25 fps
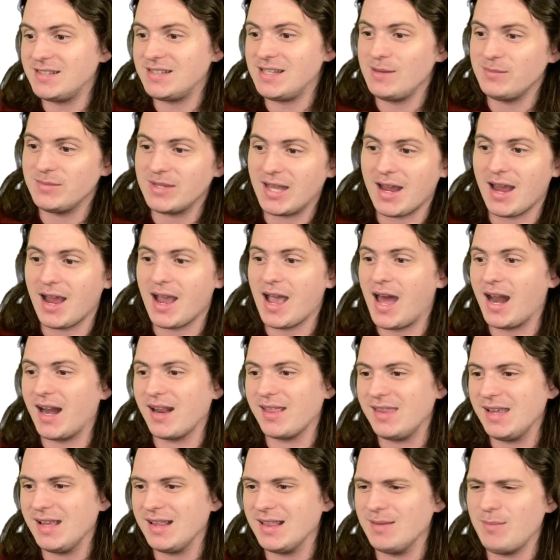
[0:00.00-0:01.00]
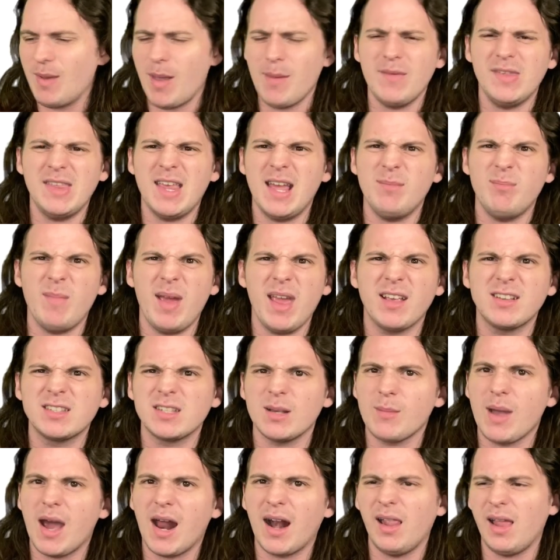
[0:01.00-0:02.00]
seems like a kind of thing. Maybe they'd make
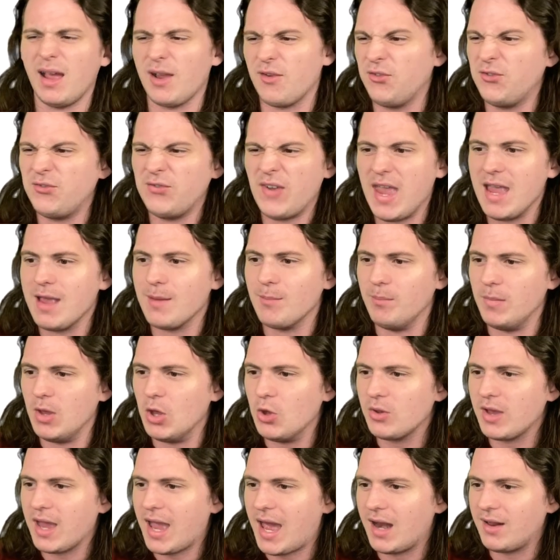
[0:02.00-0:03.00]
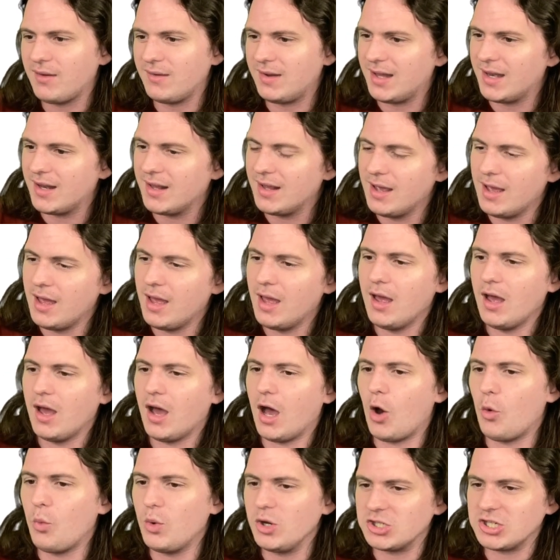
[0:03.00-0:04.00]
some kind of like fake milk out of it.
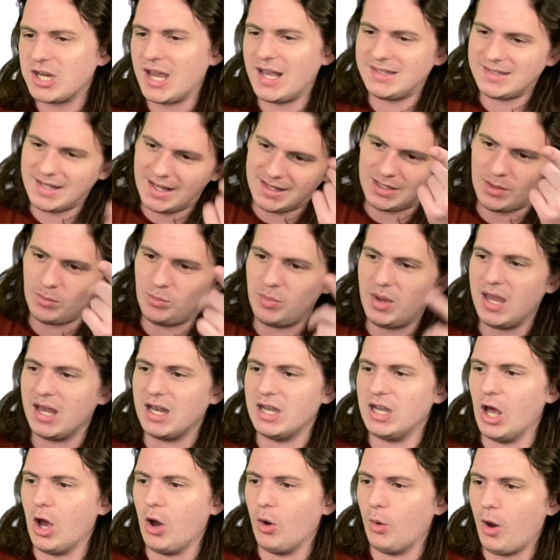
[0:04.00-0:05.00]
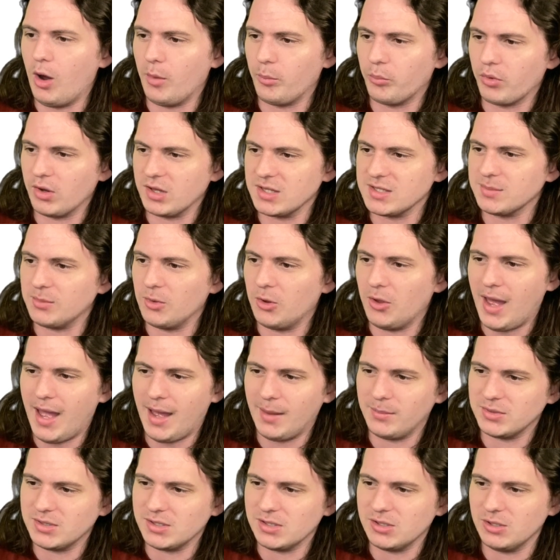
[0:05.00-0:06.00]
In which case, that's a big no on principle.
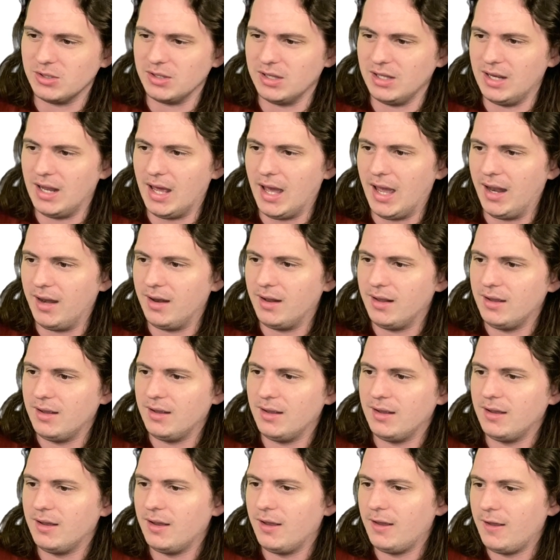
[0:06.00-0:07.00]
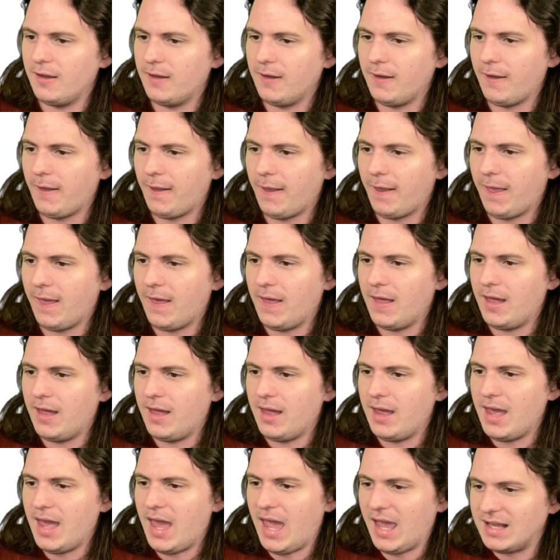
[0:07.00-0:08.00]
Absolutely not.
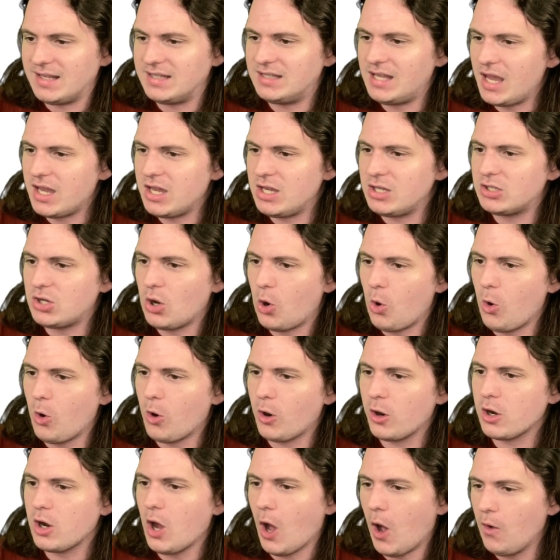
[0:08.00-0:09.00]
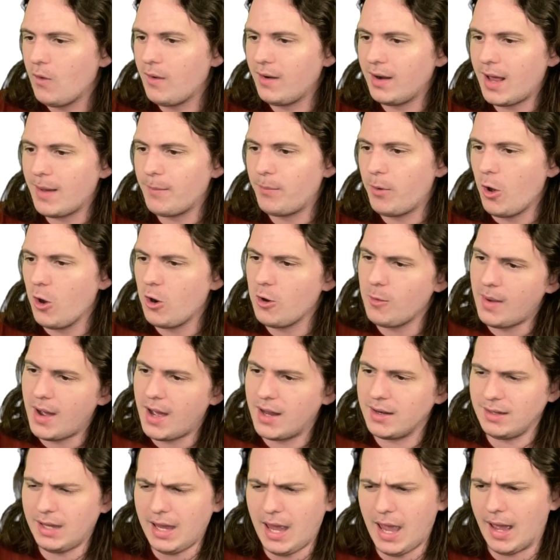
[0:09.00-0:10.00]
Exeggutor coconut
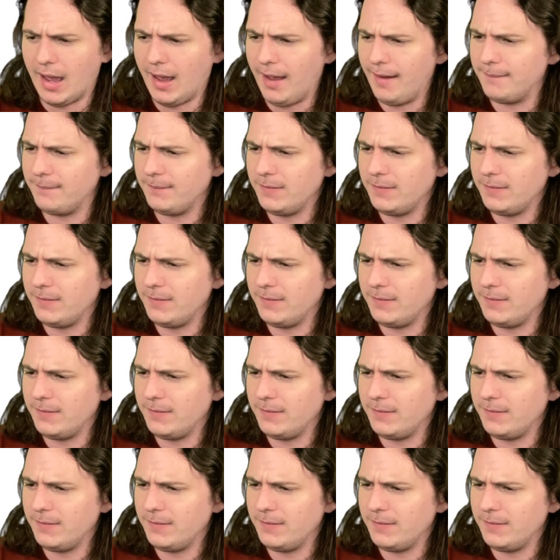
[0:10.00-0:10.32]
Pokemon? Yeah,